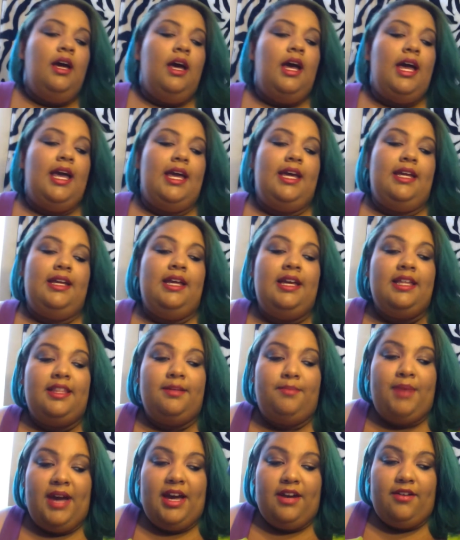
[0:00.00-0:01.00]
and the
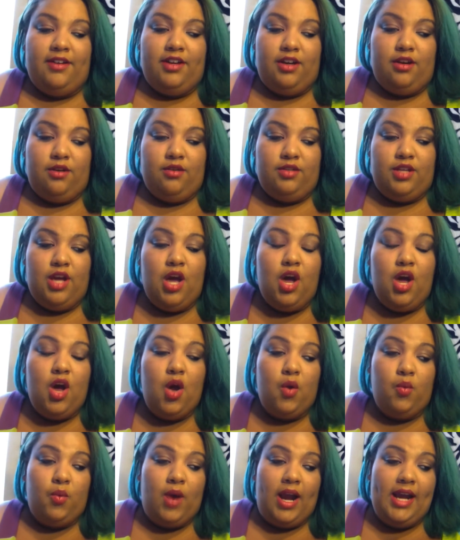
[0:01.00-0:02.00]
battery goes
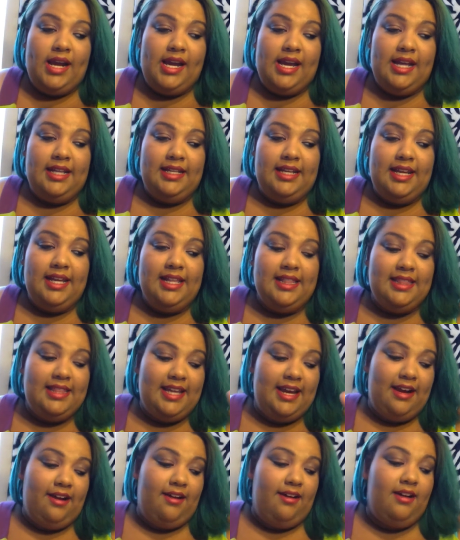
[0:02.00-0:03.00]
right in
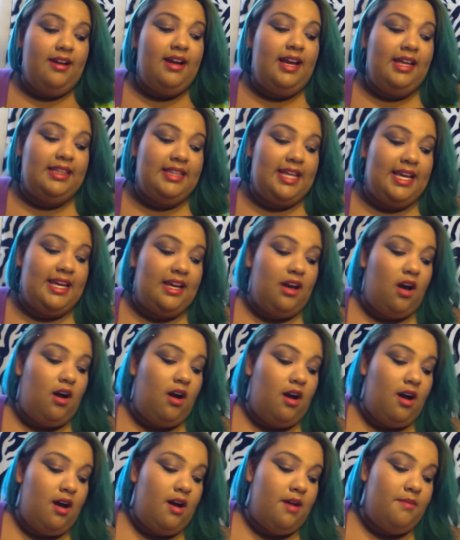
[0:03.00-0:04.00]
there they
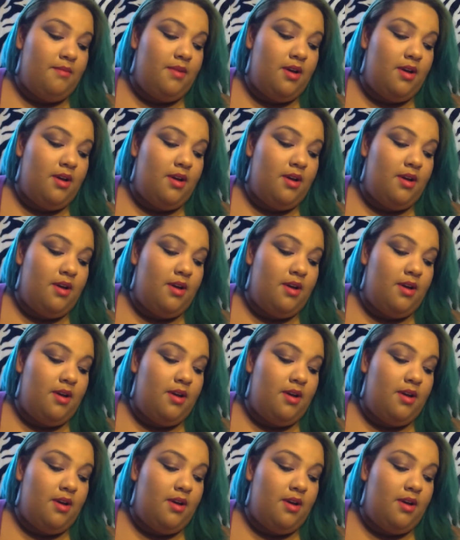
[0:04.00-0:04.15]
um